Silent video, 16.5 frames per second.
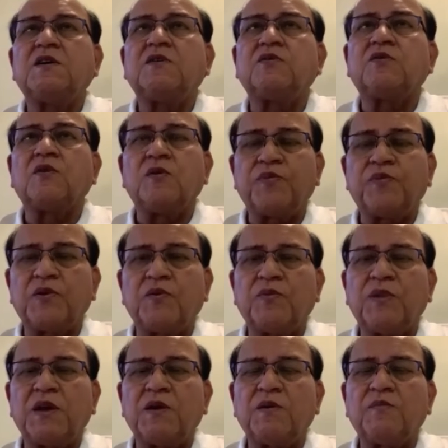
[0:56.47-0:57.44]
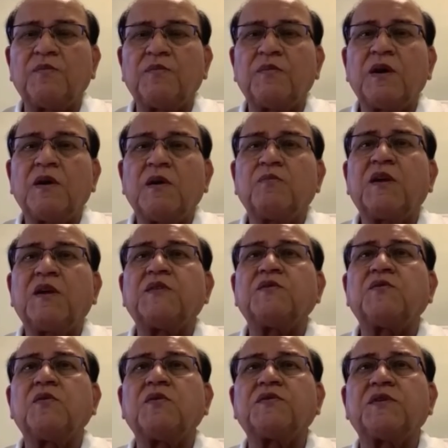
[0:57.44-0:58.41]
no problem, but
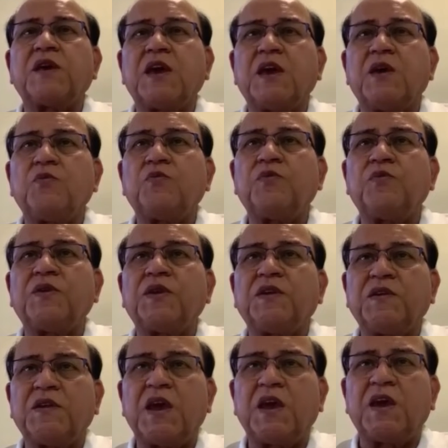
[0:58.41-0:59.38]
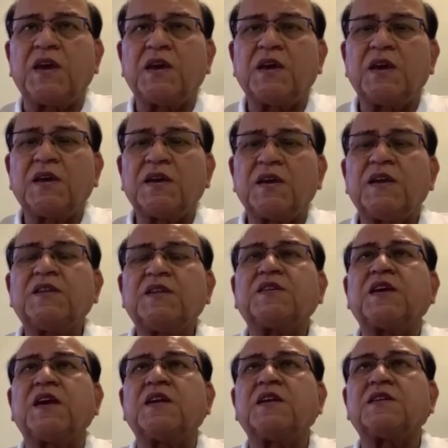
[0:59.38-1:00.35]
not every day. It
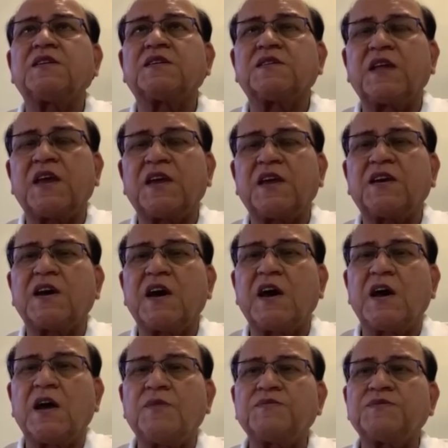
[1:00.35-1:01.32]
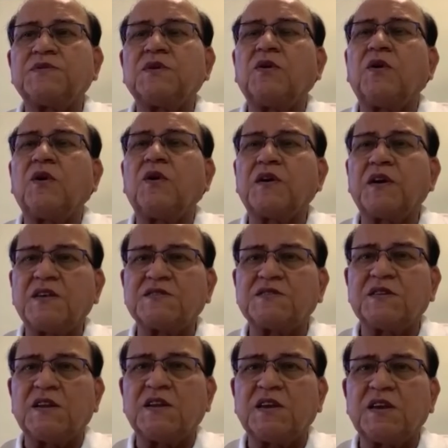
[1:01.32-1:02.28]
can take carbs
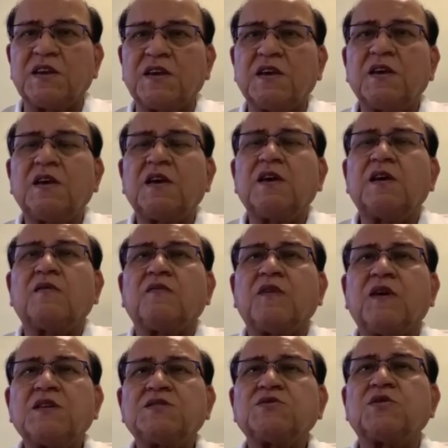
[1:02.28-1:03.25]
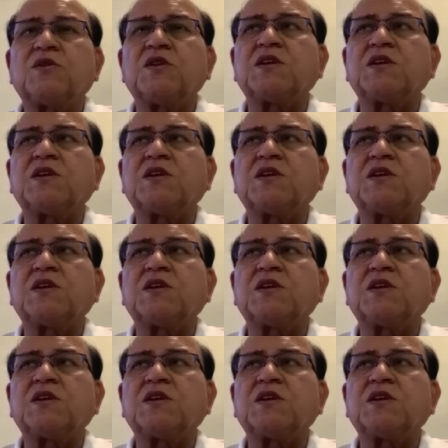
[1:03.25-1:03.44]
occasionally, once or